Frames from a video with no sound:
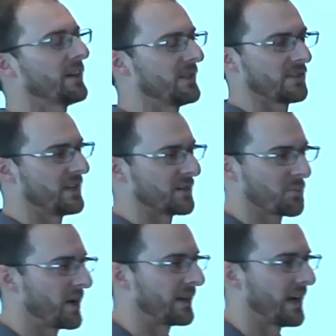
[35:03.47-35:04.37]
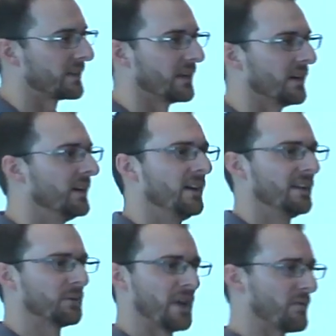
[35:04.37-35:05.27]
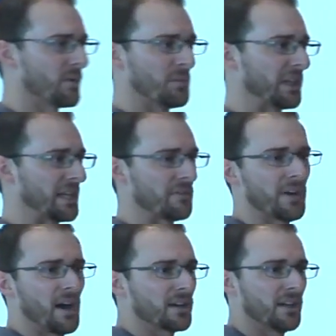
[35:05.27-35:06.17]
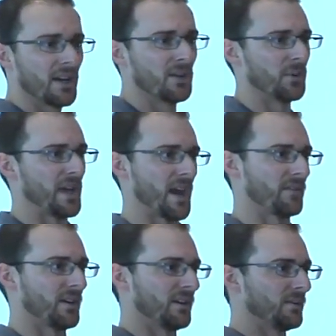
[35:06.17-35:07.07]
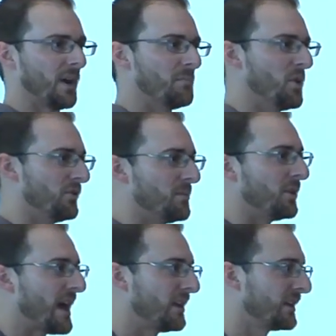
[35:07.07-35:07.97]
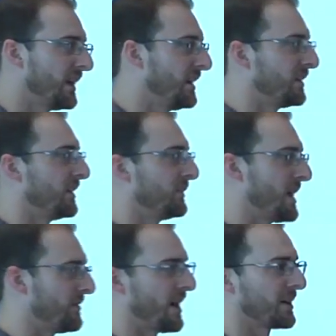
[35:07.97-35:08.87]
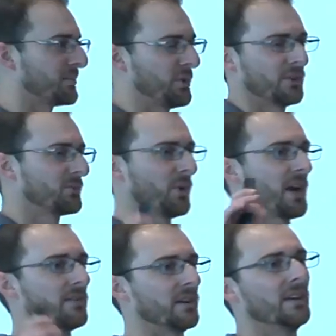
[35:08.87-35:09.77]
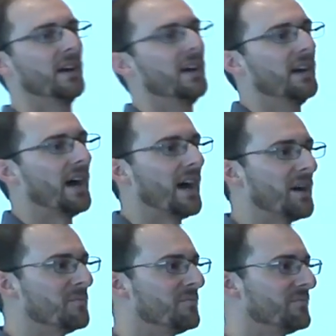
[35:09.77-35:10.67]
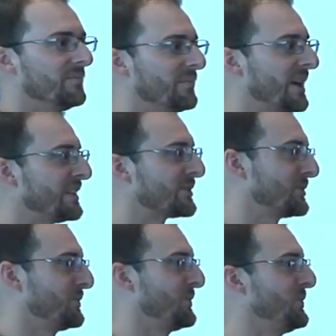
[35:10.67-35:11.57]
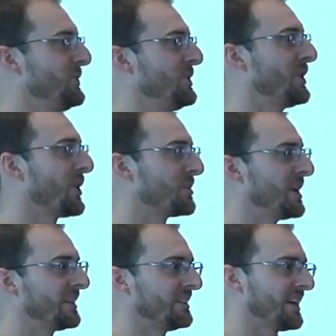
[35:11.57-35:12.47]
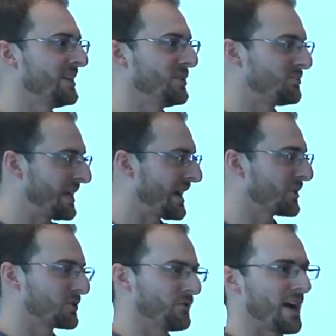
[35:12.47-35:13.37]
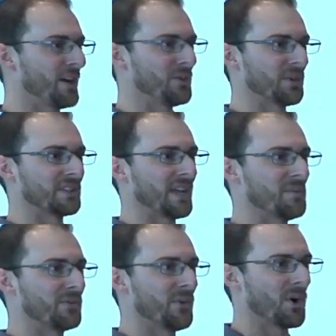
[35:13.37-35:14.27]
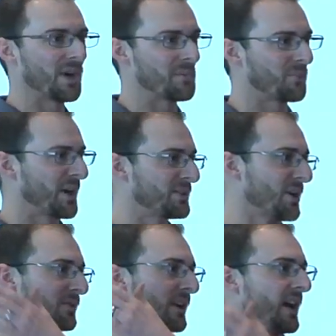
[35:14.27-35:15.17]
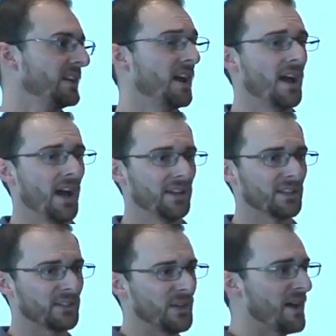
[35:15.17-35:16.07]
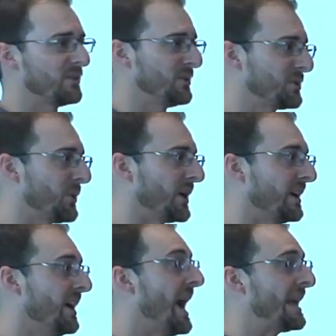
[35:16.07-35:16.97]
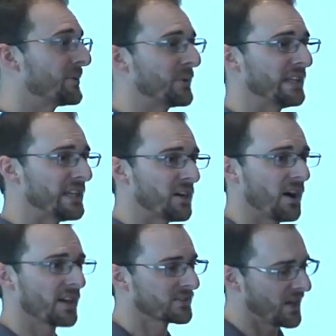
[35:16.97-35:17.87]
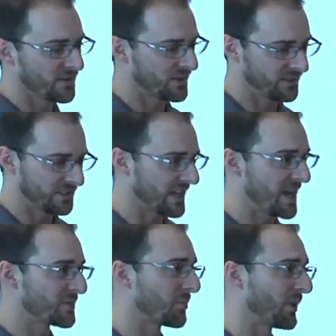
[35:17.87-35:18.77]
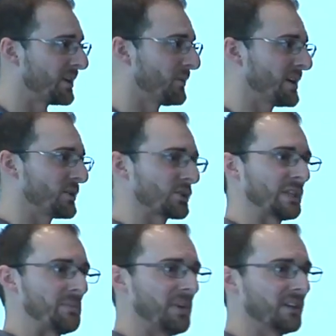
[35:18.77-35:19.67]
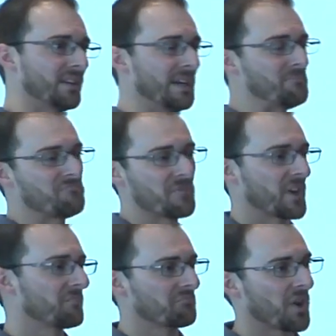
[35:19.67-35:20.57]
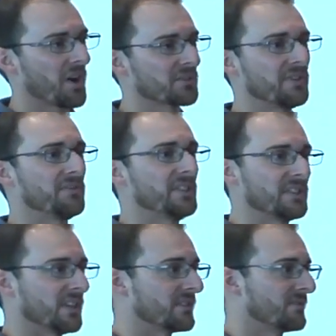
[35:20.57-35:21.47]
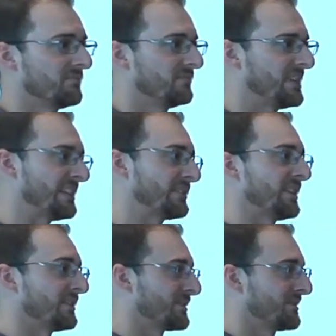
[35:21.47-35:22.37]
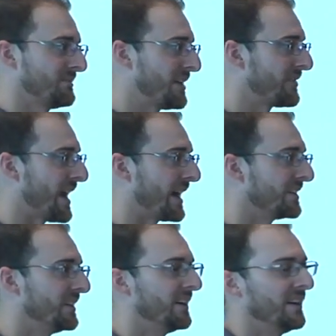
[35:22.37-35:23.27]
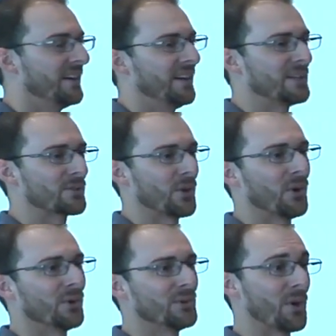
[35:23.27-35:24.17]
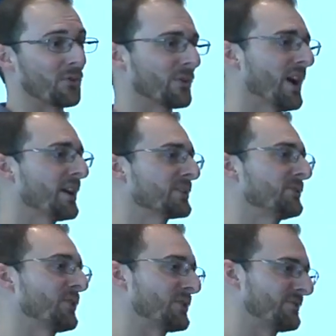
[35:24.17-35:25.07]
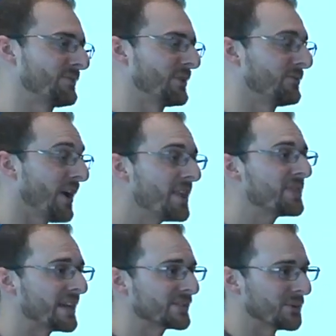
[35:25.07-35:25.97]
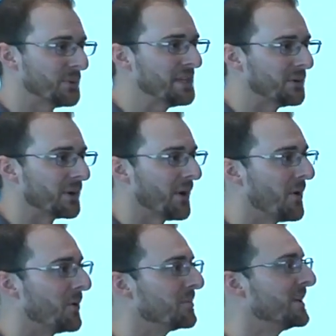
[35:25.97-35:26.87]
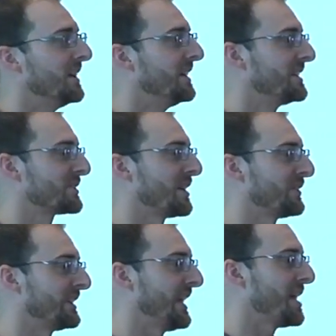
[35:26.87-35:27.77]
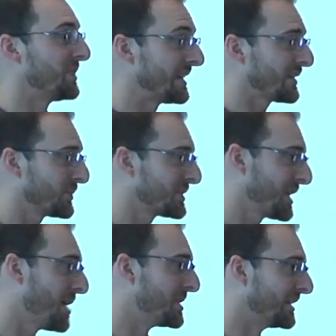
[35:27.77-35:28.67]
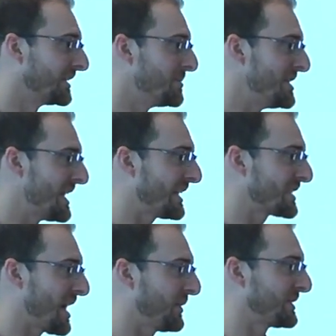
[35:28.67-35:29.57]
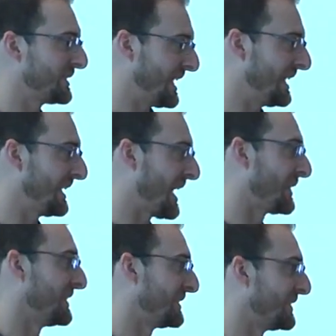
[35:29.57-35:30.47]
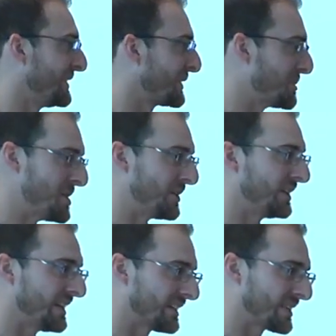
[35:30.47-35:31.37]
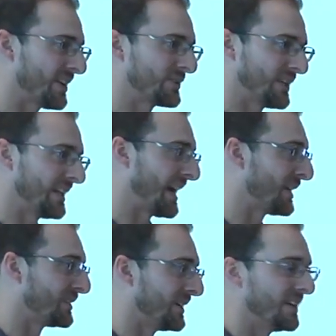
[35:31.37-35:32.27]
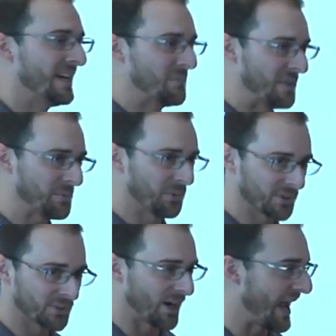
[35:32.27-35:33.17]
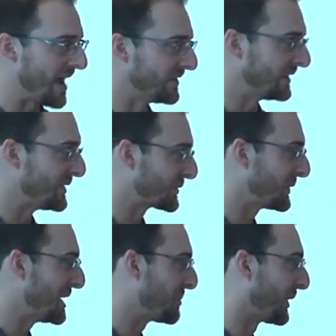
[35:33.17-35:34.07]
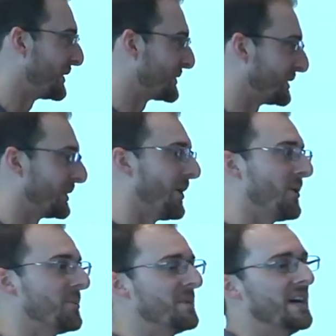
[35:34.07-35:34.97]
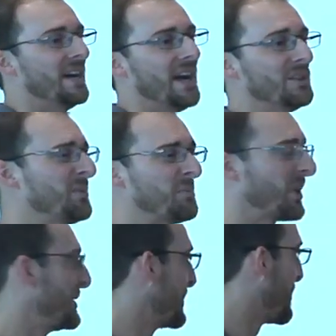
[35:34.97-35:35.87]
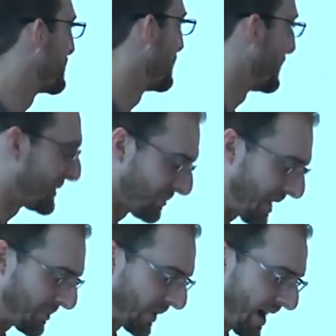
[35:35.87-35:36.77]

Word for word: kinds of things printed out there. Like we have a Millennium Falcon, we have a, a movable alligator, we have an octopus, whatever. Um, but it's, you go to bed the night, you pick out your file you want the night before, it prints overnight, and look, you have a new toy. And it really costs, other than the time to print it while you're sleeping, costs 50 cents, 10 cents, if that. And so, you know, for us, for, for fun things that we do at home, there's stuff like that, but that's what's coming. I mean, that's how it's getting out into the community. That's how it's getting out there. People will start having these 3D printers in their home, and you'll be printing your own tools and, and